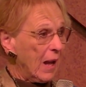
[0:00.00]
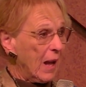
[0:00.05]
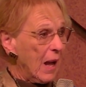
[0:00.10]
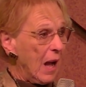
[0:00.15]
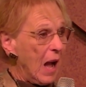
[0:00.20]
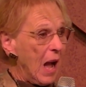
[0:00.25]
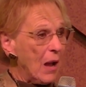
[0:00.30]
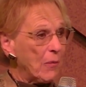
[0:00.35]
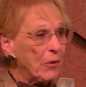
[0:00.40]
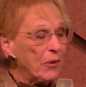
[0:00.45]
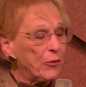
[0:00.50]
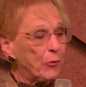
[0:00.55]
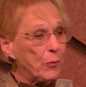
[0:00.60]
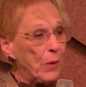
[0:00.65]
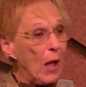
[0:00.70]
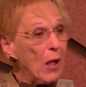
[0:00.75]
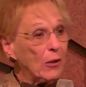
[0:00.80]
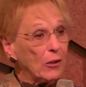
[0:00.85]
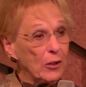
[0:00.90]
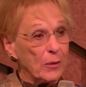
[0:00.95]
I was
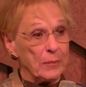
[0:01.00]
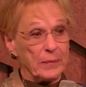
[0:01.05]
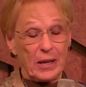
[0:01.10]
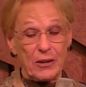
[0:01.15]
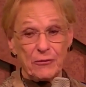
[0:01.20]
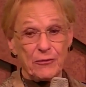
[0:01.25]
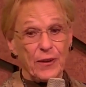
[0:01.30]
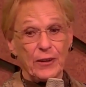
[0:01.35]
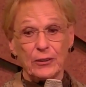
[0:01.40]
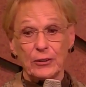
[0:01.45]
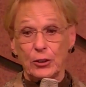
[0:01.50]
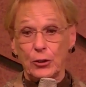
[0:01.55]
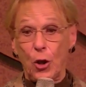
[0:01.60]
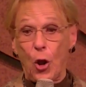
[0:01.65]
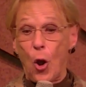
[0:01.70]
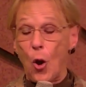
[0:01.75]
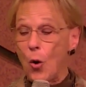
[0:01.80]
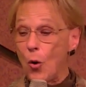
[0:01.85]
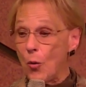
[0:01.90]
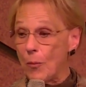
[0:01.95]
welcomed. I felt at
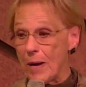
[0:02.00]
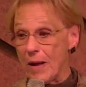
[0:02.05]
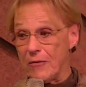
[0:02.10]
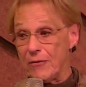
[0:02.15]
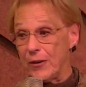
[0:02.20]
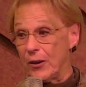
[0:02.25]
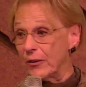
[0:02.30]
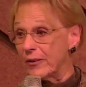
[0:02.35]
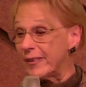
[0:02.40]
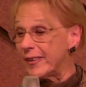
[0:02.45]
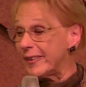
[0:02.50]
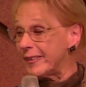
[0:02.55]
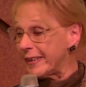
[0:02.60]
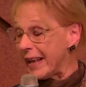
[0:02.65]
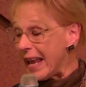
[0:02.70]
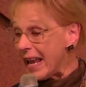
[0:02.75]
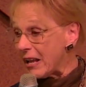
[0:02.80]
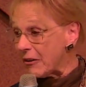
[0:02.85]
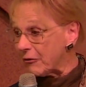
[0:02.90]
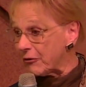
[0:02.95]
home. I felt
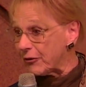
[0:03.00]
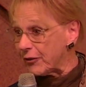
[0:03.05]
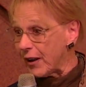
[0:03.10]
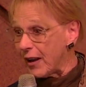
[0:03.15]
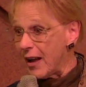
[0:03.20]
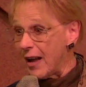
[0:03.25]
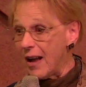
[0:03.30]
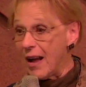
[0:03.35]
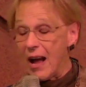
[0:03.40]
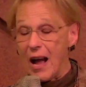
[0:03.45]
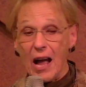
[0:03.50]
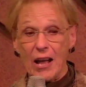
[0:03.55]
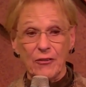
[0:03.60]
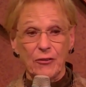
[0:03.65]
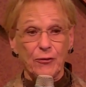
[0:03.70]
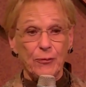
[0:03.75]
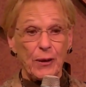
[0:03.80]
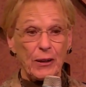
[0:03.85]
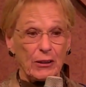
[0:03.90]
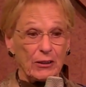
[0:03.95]
safe. I
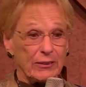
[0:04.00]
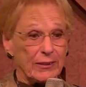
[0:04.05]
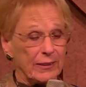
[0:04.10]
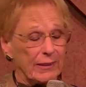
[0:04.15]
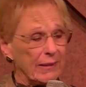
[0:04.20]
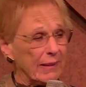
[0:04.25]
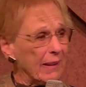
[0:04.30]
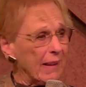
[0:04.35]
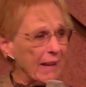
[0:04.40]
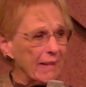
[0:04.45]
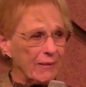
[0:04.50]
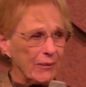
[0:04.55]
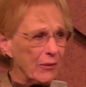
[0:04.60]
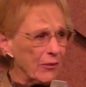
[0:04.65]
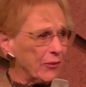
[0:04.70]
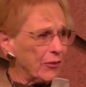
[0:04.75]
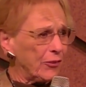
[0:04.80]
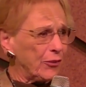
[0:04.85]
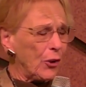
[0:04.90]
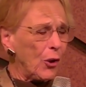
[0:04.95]
felt
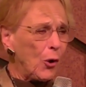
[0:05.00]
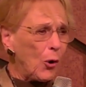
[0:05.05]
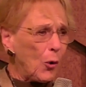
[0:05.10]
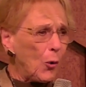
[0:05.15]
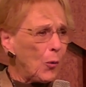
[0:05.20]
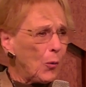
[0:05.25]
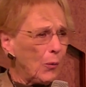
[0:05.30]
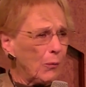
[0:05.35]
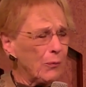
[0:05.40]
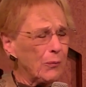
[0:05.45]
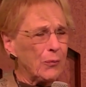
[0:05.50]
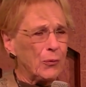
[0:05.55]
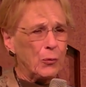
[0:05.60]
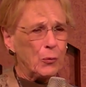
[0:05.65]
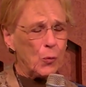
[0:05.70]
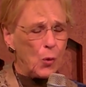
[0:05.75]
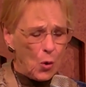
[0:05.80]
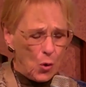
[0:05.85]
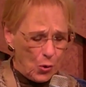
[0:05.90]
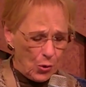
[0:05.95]
so
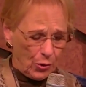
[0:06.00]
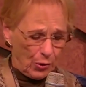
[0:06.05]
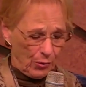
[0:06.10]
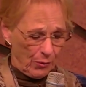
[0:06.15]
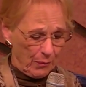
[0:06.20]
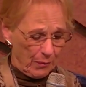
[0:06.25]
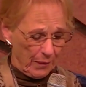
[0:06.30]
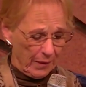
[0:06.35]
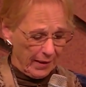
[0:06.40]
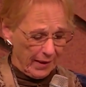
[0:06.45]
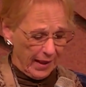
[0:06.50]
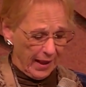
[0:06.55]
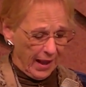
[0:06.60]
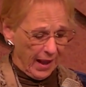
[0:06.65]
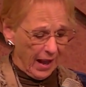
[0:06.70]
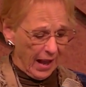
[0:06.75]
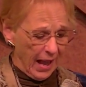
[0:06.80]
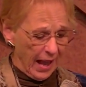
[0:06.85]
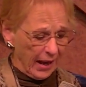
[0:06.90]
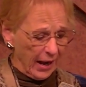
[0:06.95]
warm,
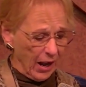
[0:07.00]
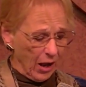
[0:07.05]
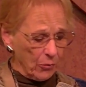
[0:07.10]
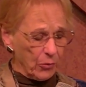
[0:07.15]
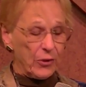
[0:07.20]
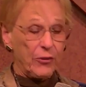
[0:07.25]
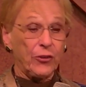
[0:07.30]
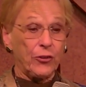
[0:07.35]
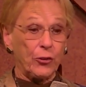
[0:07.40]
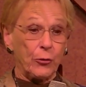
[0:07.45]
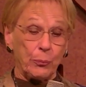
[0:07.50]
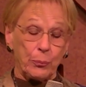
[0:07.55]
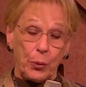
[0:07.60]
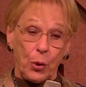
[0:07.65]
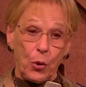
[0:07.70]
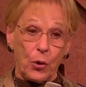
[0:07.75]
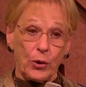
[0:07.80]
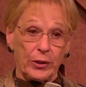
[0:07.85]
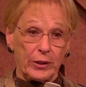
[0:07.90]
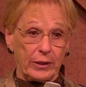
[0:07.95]
and I was
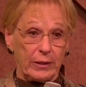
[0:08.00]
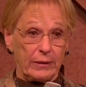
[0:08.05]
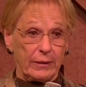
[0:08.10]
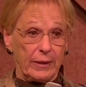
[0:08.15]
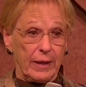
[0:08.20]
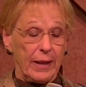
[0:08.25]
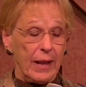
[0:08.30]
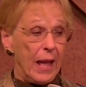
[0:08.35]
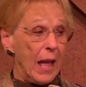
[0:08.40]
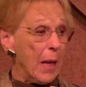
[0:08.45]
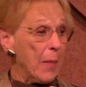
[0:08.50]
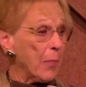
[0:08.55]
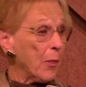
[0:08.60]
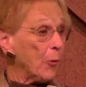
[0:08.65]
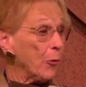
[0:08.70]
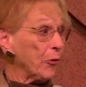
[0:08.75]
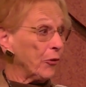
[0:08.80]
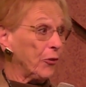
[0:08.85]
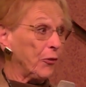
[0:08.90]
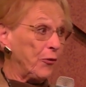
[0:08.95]
supported. And
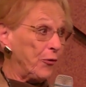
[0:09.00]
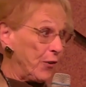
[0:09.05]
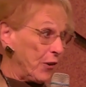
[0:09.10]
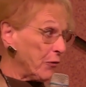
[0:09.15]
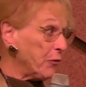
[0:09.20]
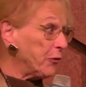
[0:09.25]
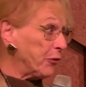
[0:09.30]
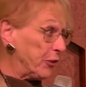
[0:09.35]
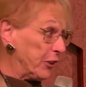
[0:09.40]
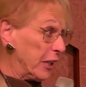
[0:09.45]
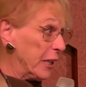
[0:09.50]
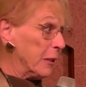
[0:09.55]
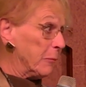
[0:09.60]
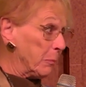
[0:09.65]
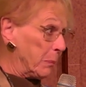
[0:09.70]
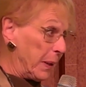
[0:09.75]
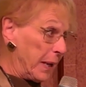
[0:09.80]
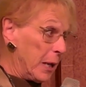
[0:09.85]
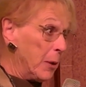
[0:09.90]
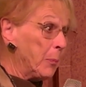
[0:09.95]
those 15
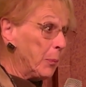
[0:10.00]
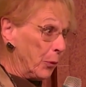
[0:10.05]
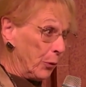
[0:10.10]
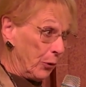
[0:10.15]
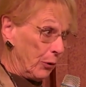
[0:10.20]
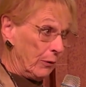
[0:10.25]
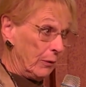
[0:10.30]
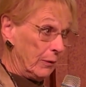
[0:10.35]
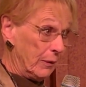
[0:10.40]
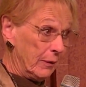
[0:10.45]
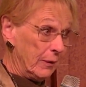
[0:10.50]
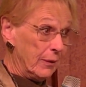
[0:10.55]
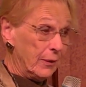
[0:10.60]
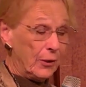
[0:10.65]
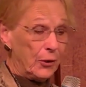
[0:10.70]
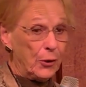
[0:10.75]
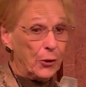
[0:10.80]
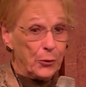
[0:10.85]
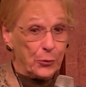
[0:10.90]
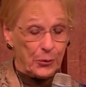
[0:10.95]
people
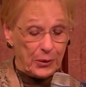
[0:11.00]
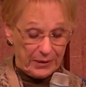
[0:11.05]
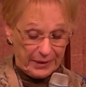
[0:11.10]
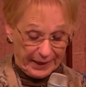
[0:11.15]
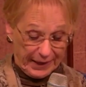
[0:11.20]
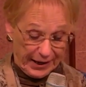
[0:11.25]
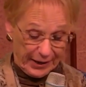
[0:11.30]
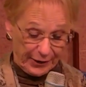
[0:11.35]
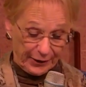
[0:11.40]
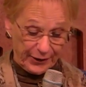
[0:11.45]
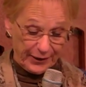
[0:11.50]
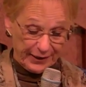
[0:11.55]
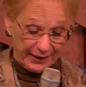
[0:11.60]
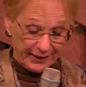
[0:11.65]
who were there